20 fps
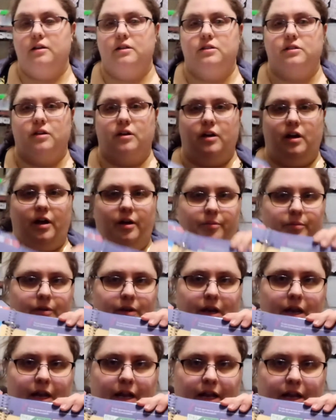So I'll put
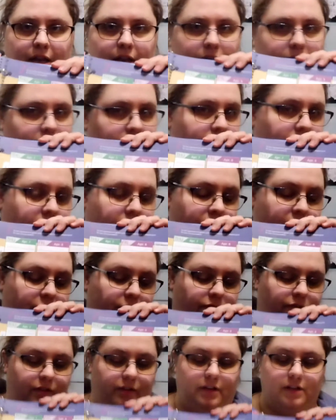it in
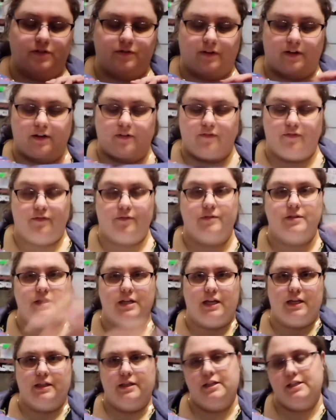for this week.
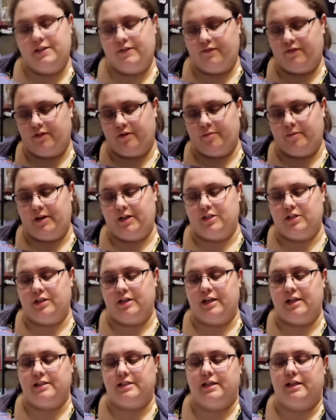Take this information
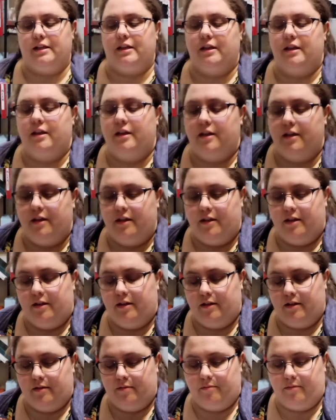that's in
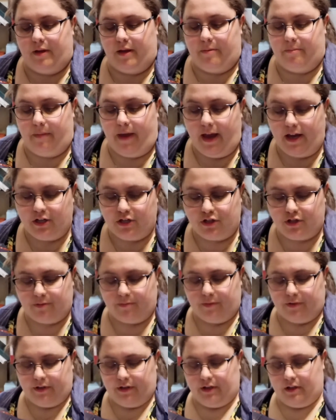my master
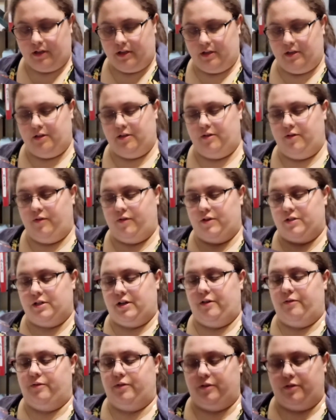book, which
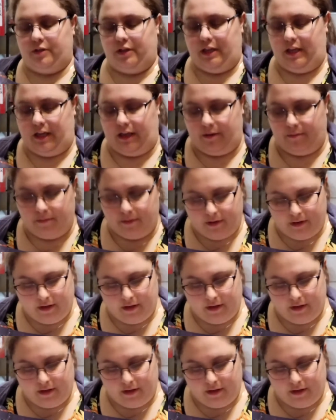I will keep.